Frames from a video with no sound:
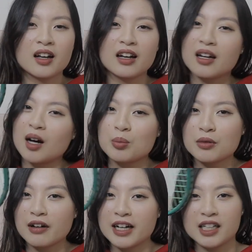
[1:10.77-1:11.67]
an
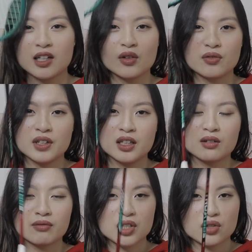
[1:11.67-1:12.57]
upgrade of the
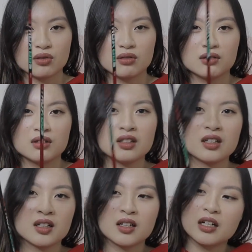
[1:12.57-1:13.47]
original
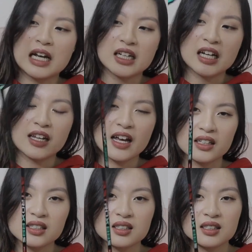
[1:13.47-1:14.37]

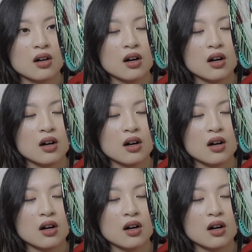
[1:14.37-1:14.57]
88S.